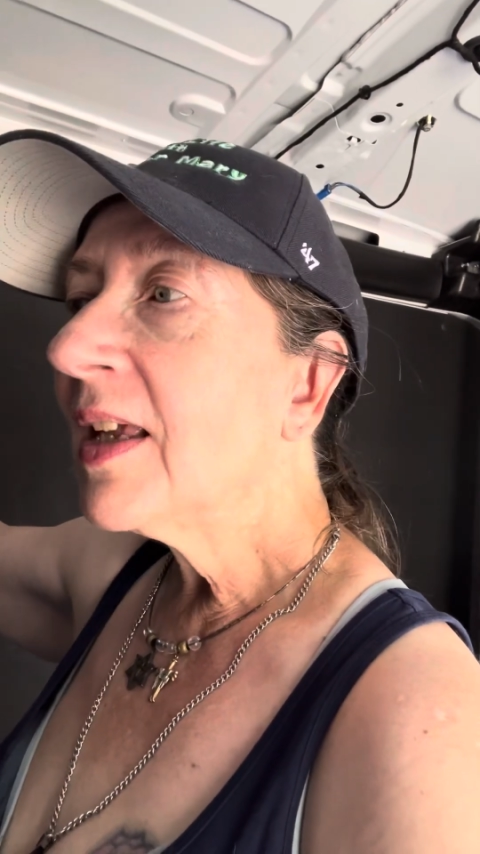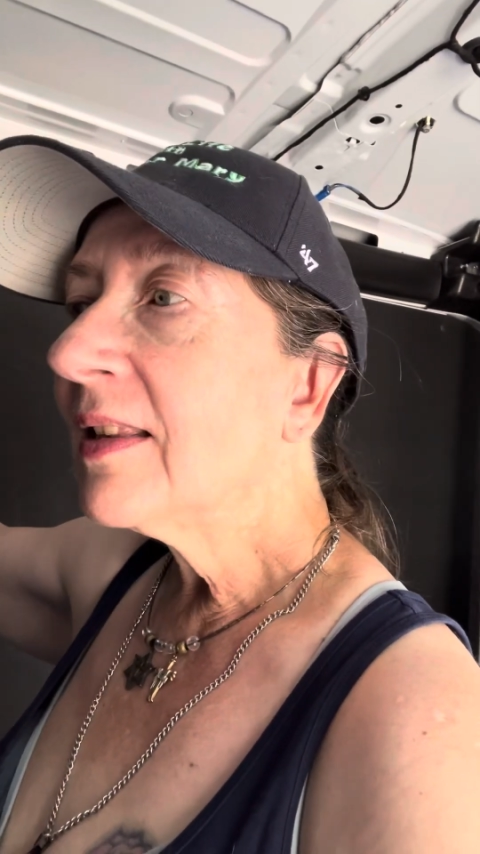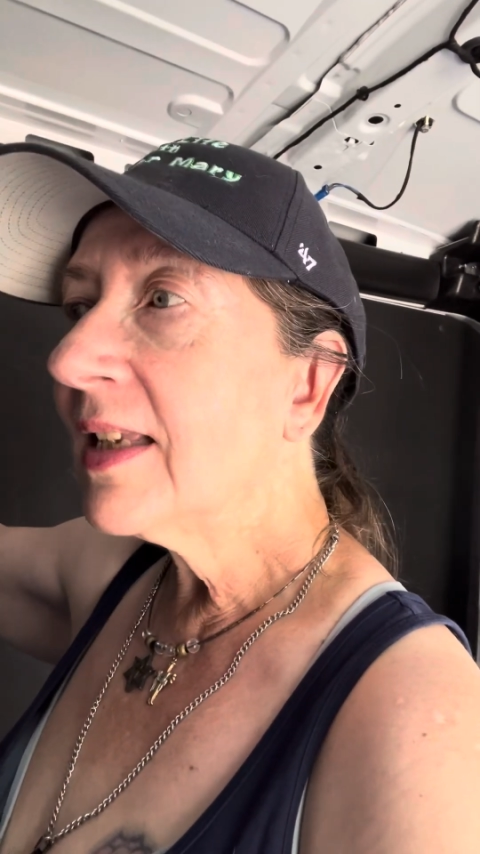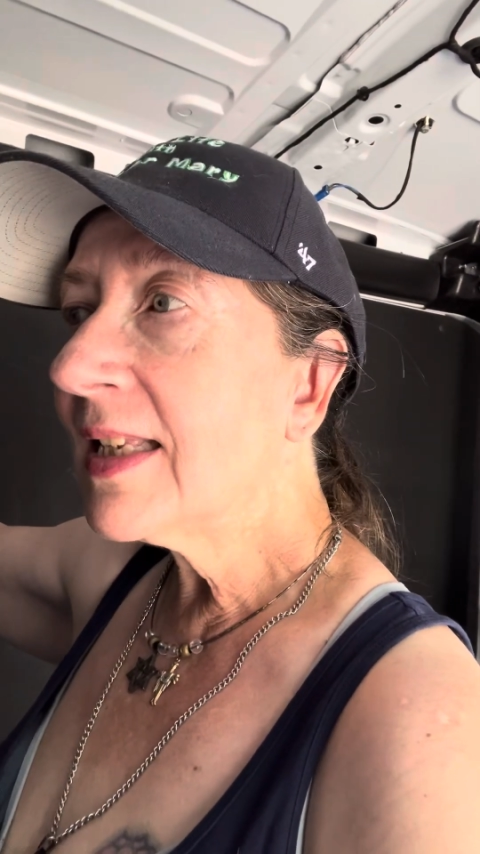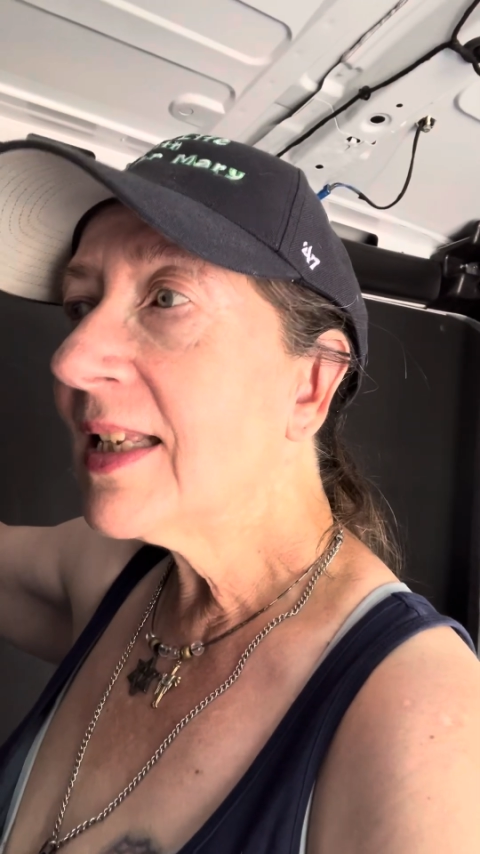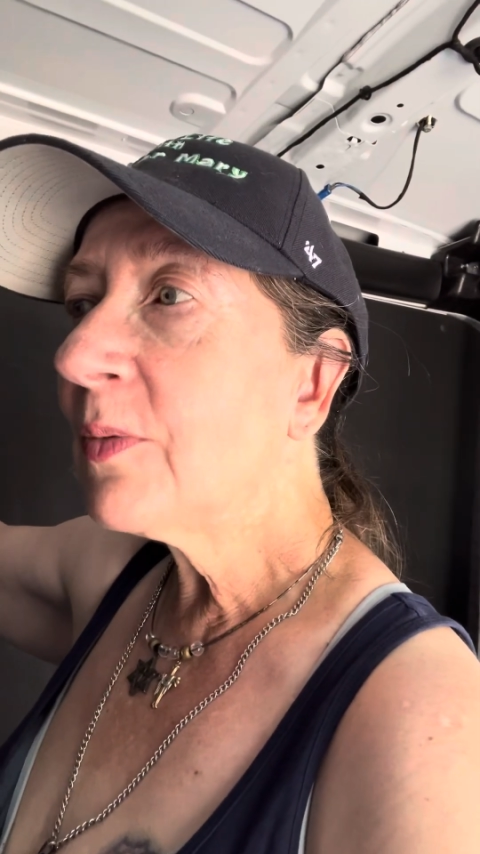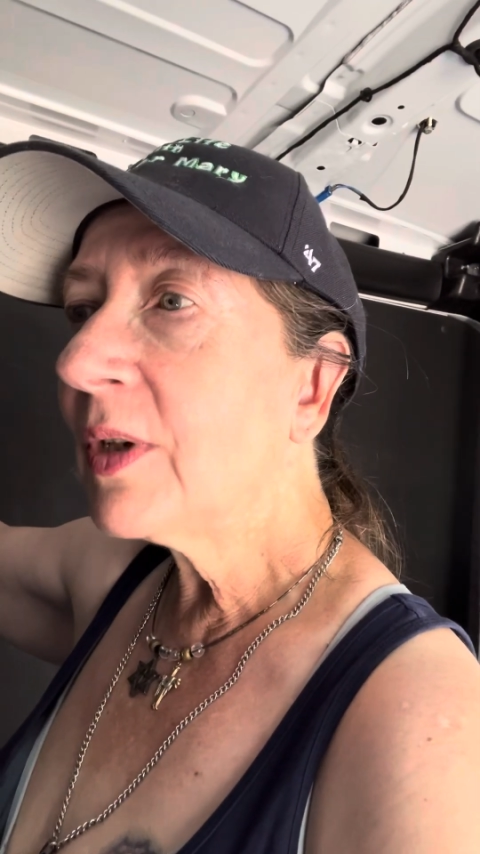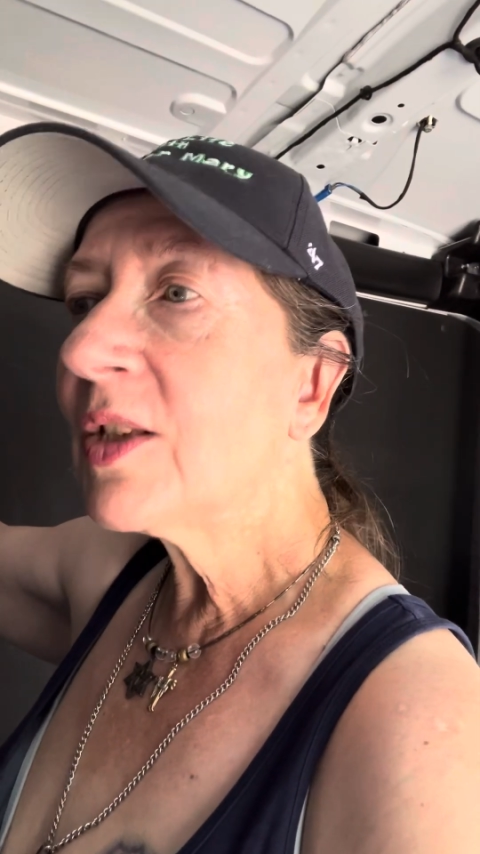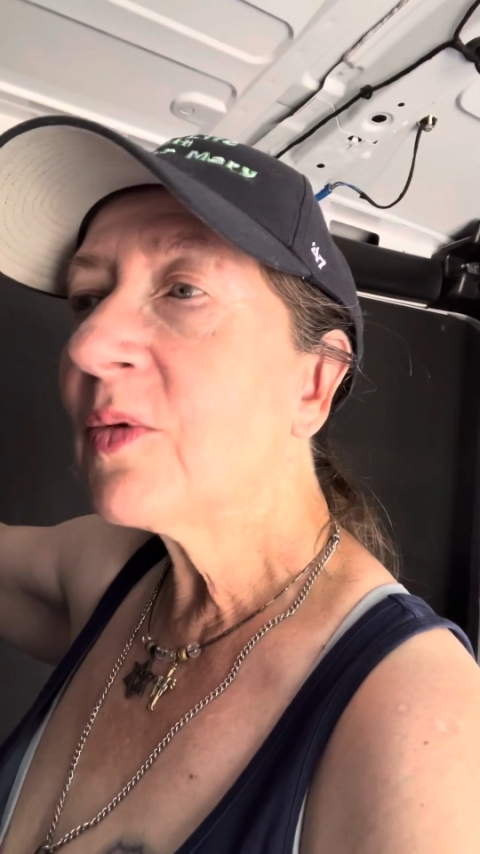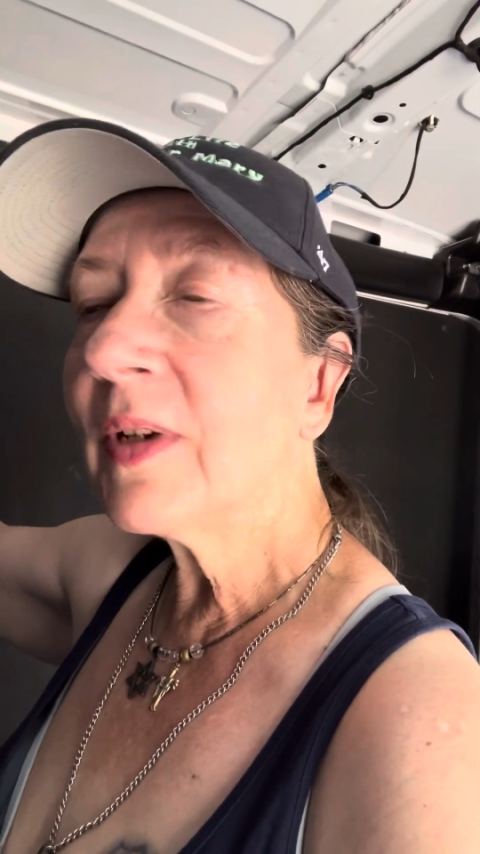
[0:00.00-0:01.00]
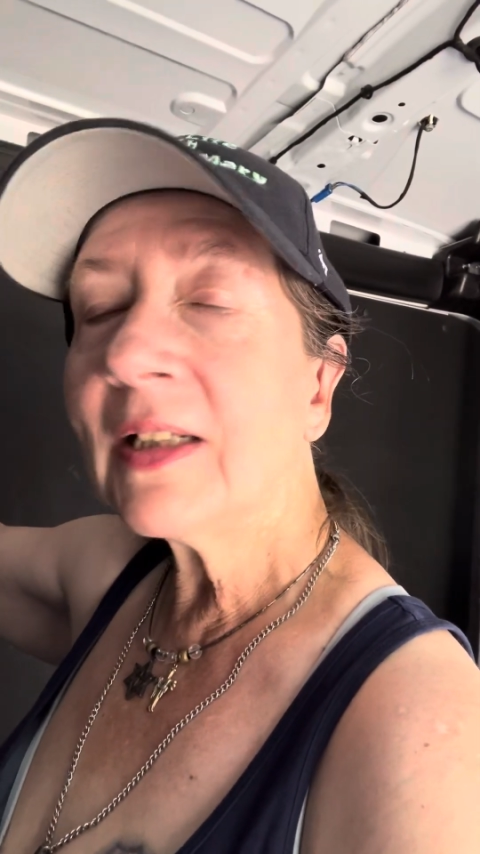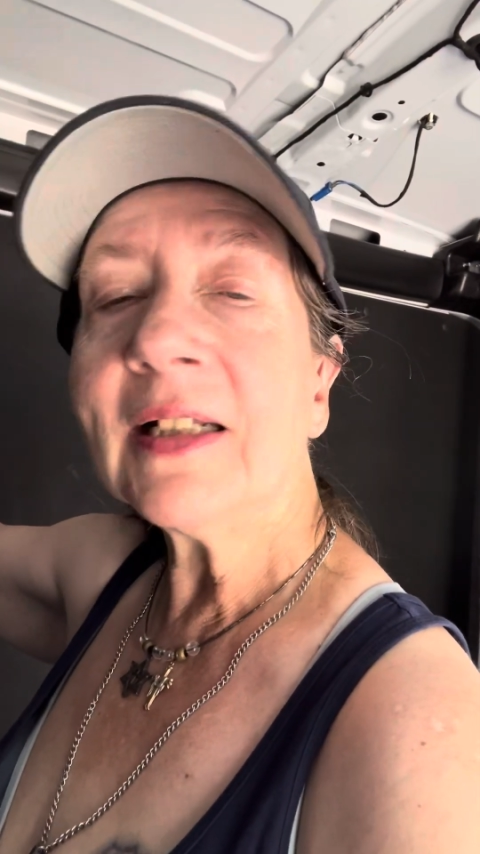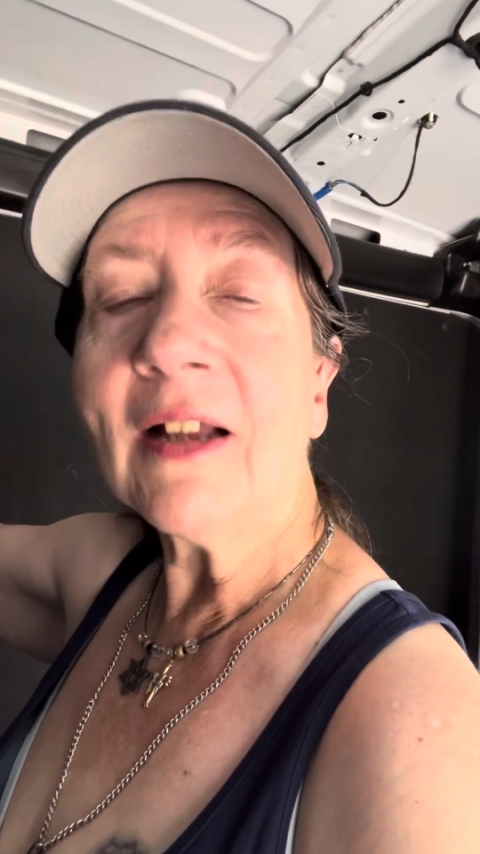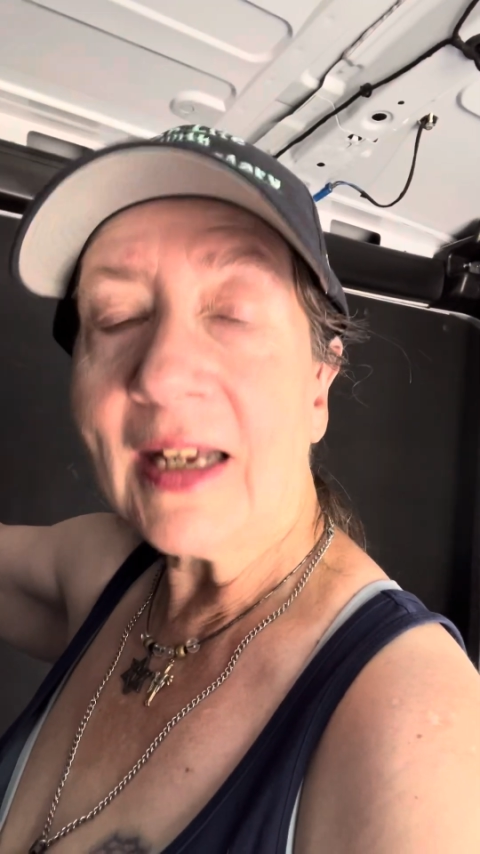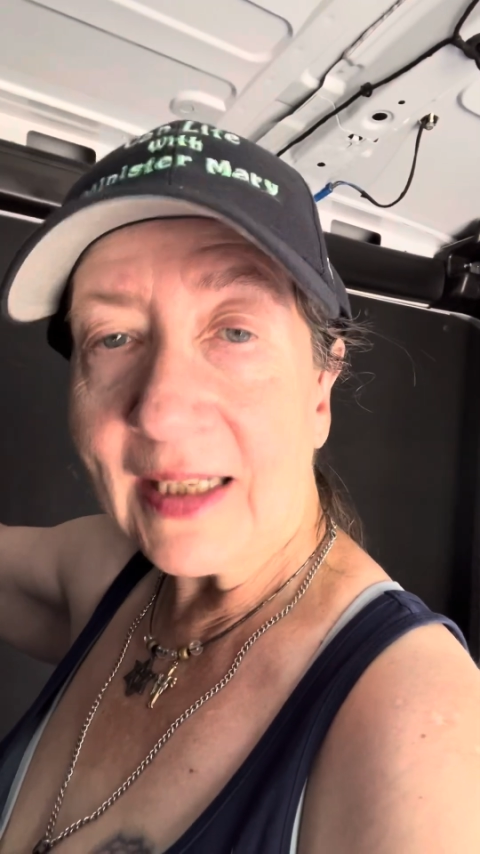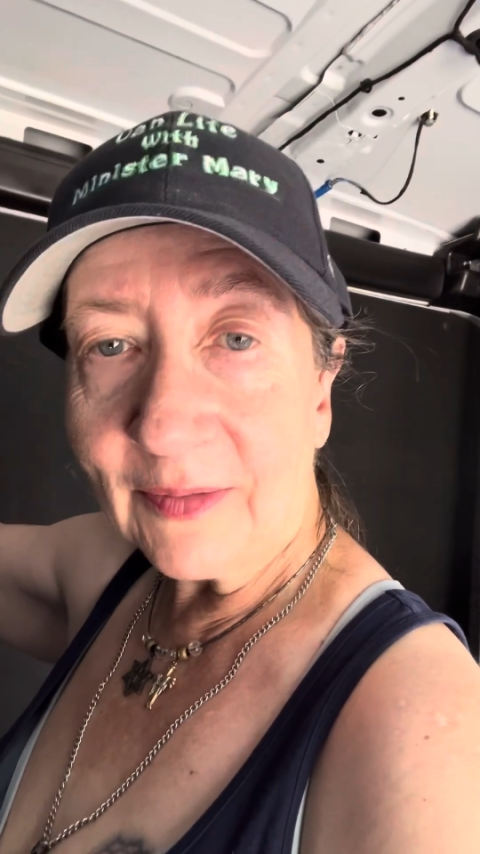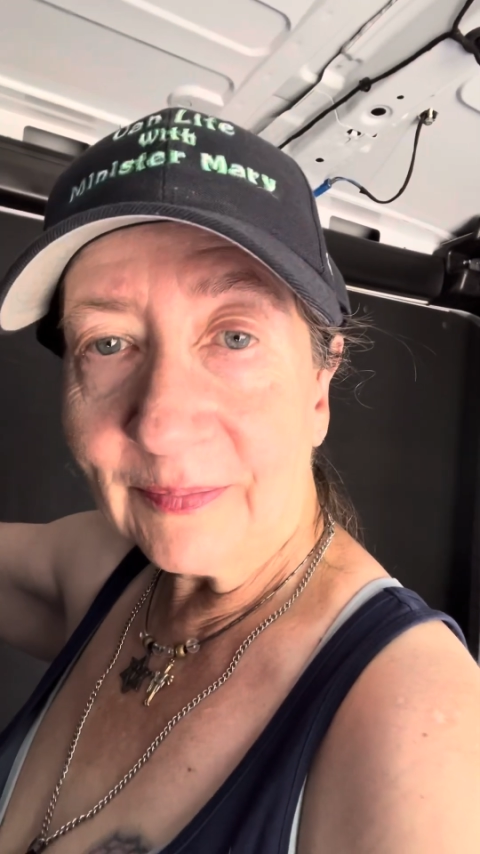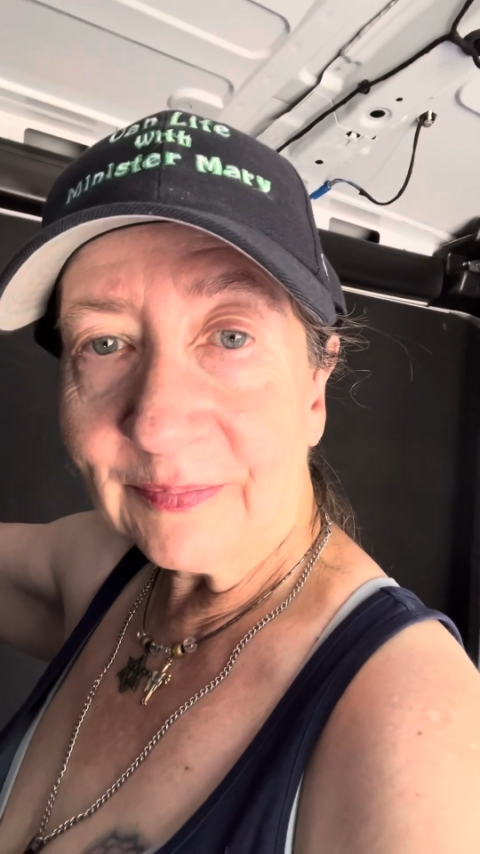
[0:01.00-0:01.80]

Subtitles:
this is what it's really like.